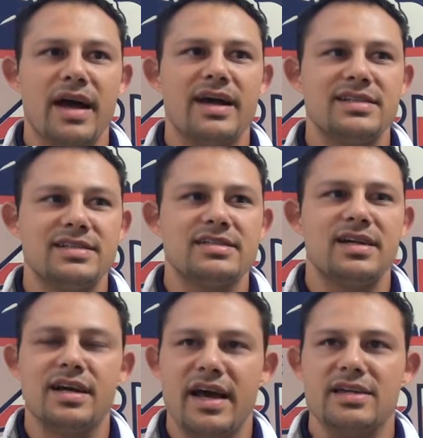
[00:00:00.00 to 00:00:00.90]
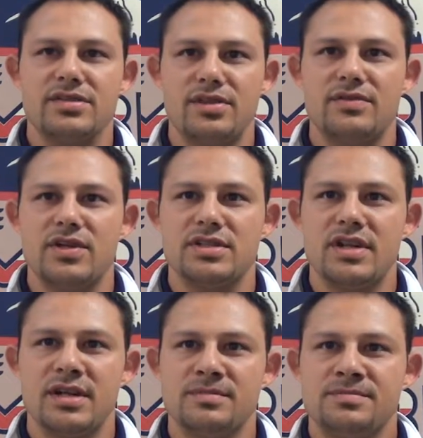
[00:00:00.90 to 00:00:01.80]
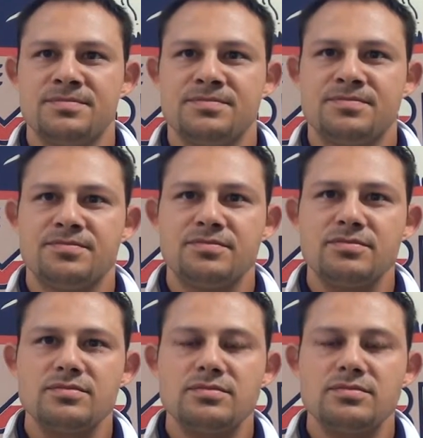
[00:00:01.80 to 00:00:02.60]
guys out of Ashland University.